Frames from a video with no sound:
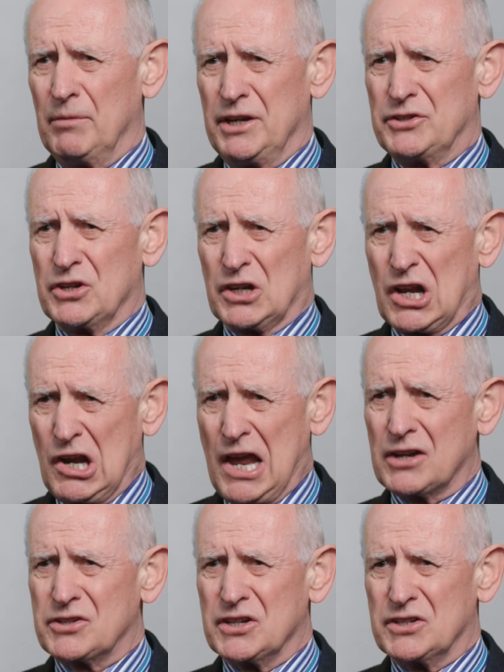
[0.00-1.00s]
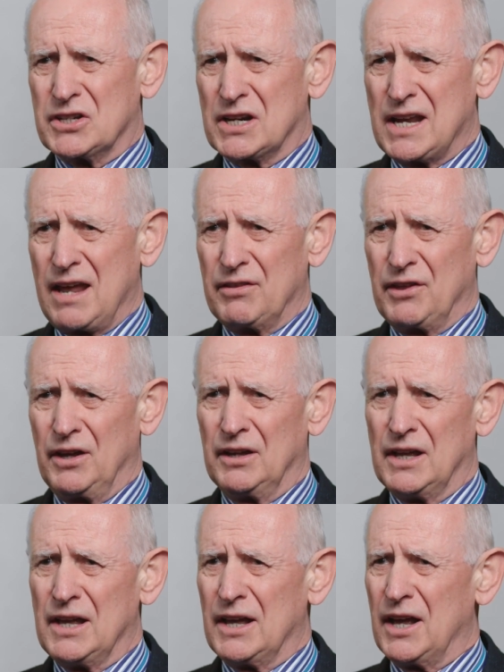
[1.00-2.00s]
It had collected together
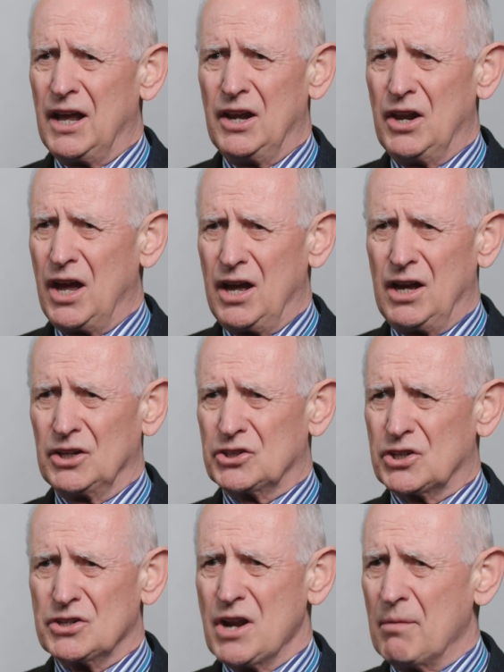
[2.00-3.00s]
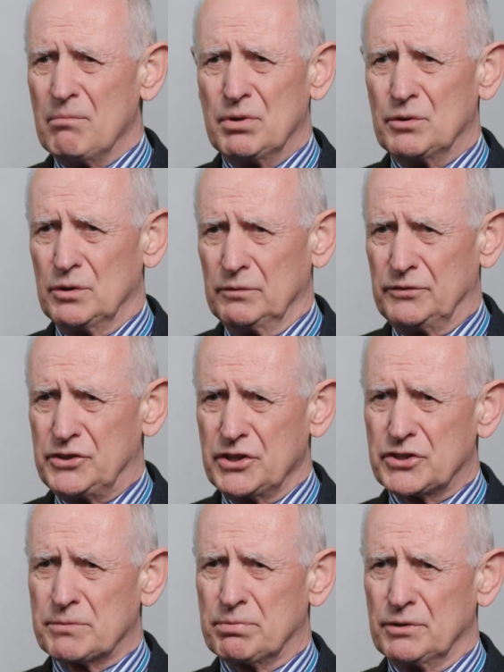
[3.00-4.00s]
a large number of
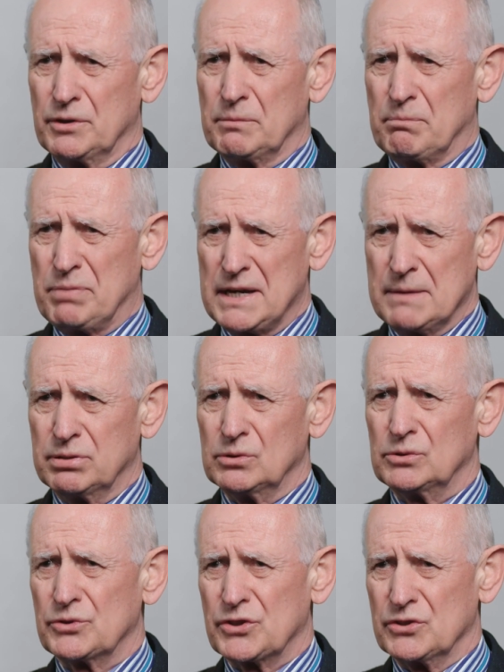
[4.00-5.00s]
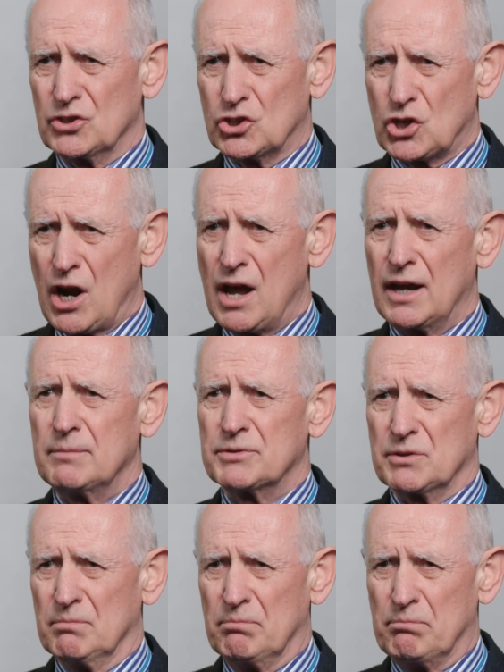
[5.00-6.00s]
disparate peoples and
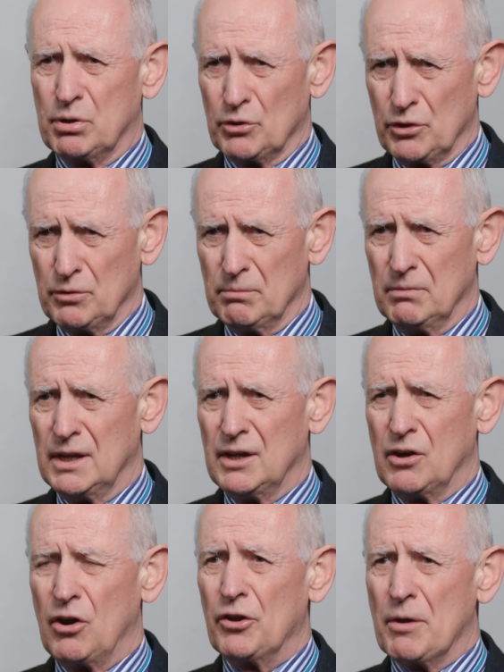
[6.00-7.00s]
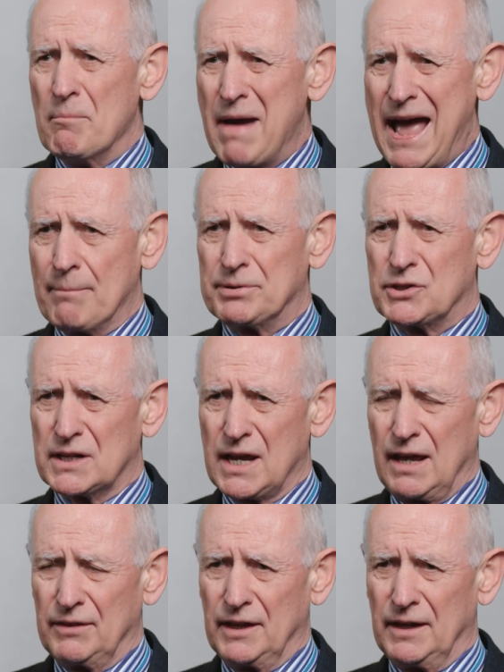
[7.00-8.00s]
tribes and put them on a map
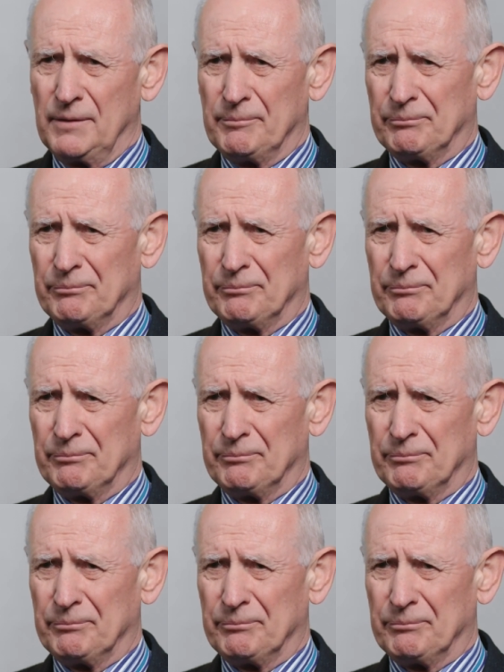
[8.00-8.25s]
together.